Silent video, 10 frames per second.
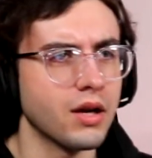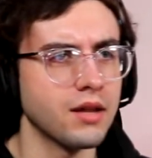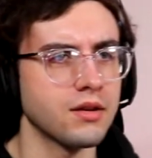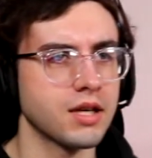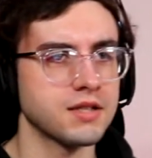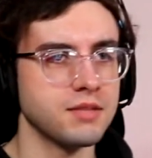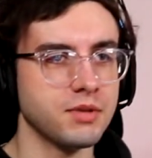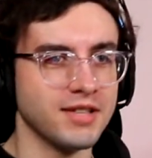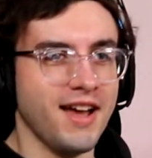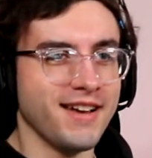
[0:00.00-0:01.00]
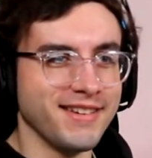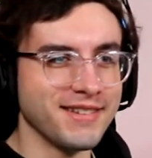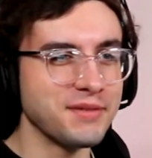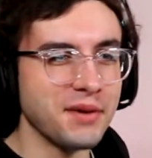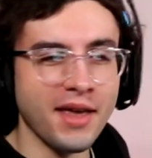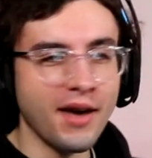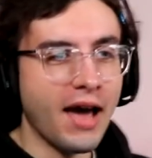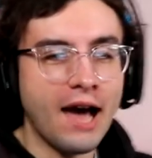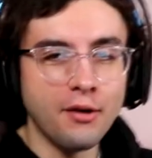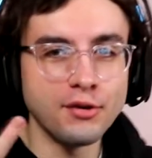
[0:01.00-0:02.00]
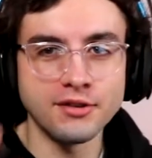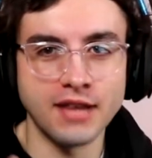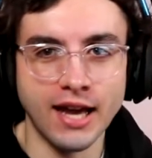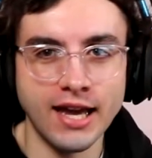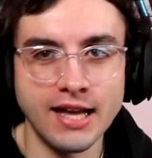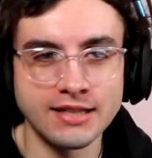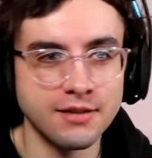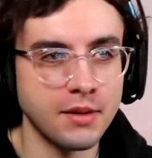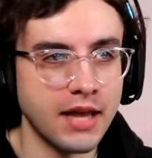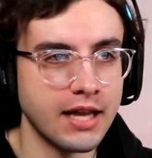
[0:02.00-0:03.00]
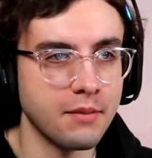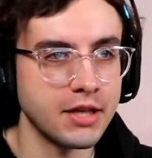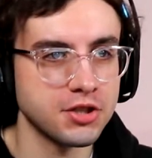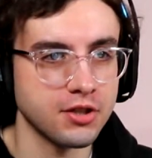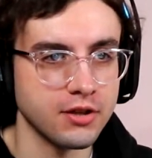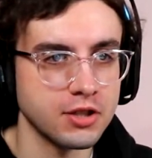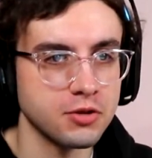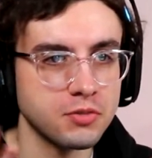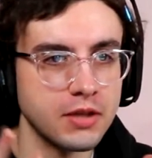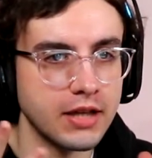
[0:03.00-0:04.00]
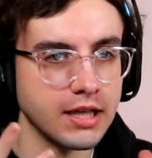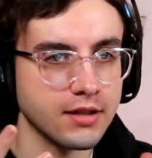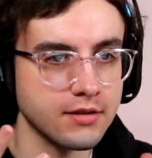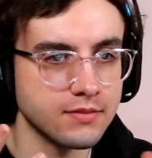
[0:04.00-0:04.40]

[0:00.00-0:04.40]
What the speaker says: Okay, they don't got seatbelts on. How old are they? I can't tell by the animation. Are they supposed to be like